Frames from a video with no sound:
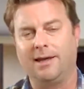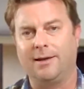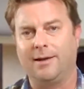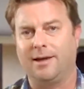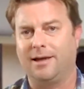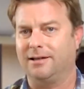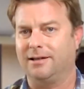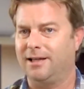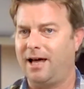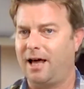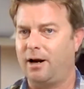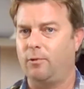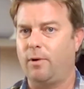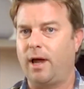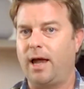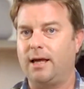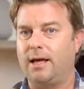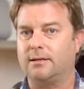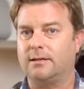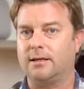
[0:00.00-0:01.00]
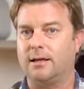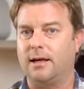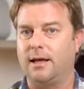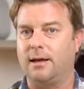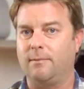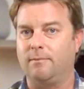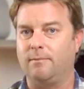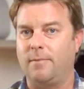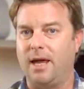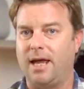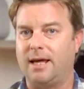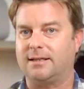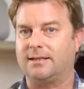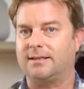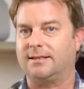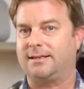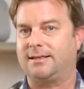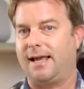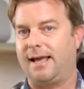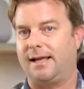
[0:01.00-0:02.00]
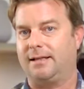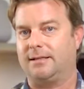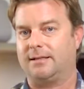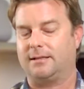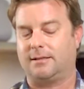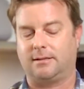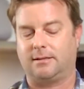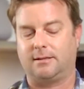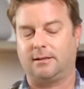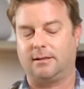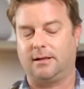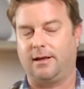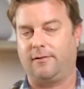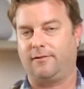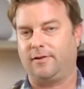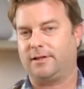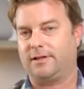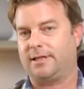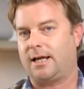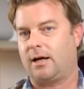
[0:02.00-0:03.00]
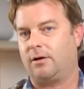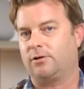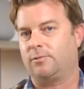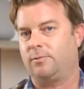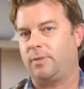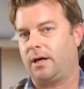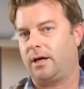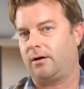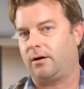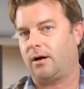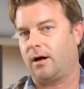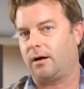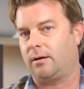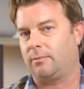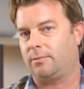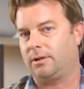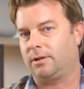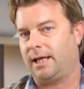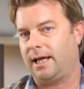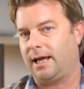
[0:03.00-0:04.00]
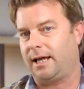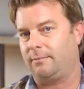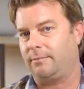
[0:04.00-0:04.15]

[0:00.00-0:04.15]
in a lot of ways, it makes sense if it sounds better on a plane,